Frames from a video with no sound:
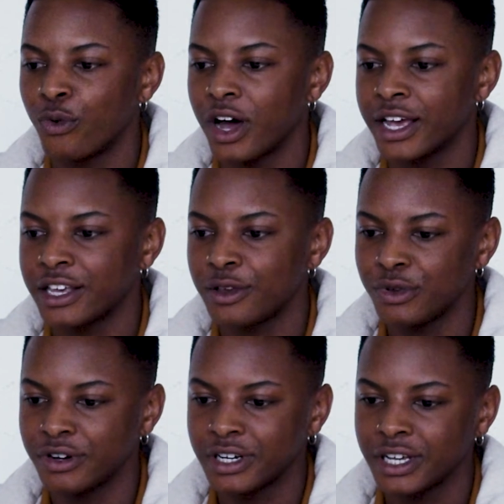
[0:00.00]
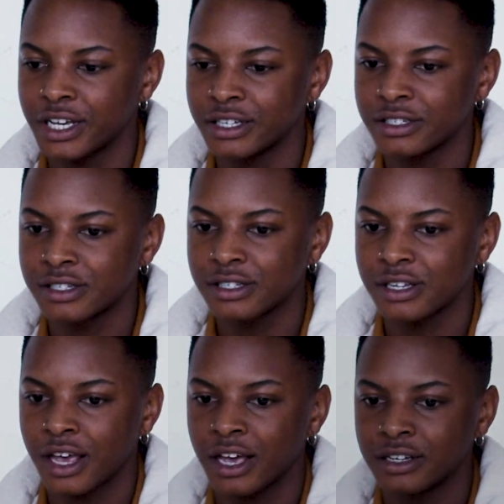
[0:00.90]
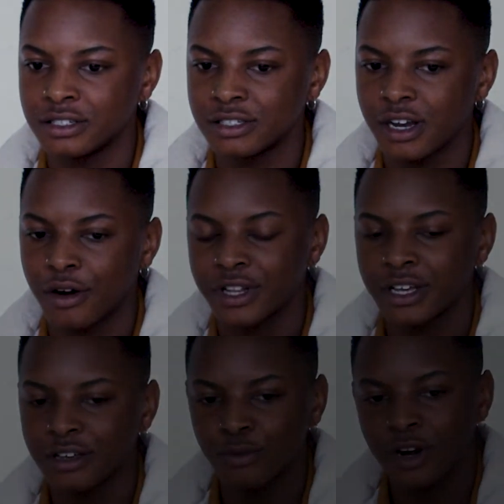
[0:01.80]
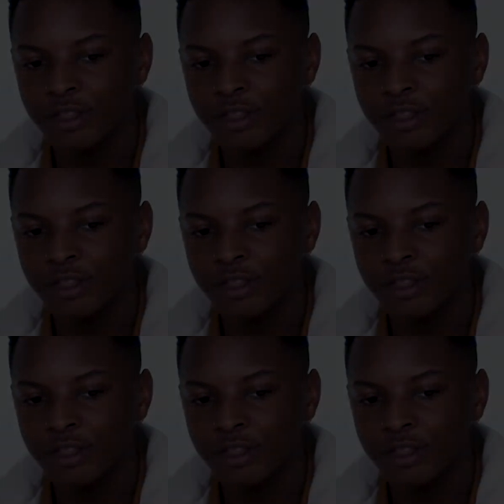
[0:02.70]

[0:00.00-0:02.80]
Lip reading: what a community is, and I really want to